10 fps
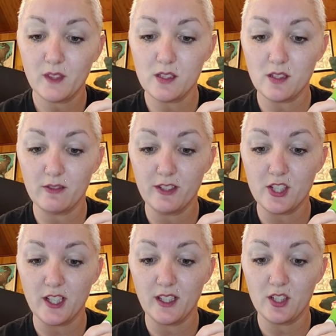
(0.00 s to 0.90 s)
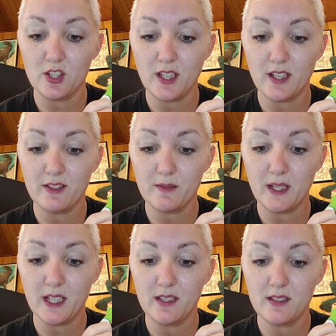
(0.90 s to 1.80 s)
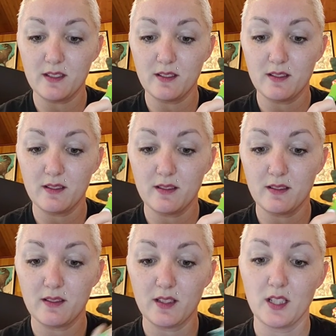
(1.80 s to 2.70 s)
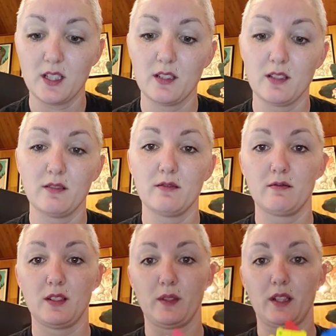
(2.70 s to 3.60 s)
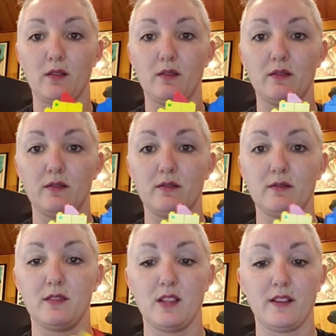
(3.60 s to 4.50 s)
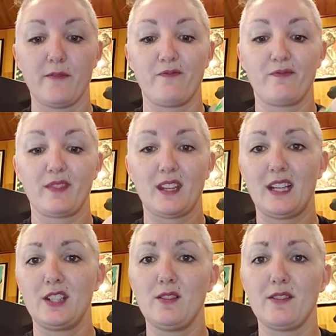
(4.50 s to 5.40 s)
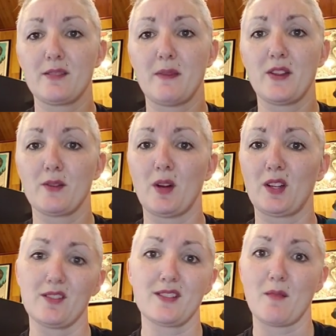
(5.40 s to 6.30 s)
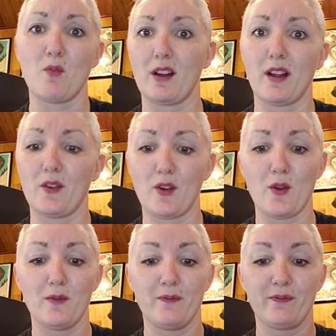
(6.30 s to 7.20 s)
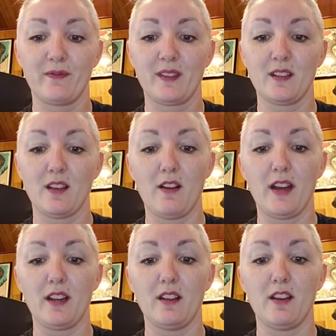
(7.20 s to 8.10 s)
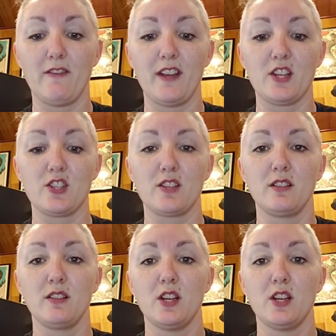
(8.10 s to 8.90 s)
Because our fish, I think, should have some eyes. There we go. I do have some other markers somewhere. I don't know. All right, a fish.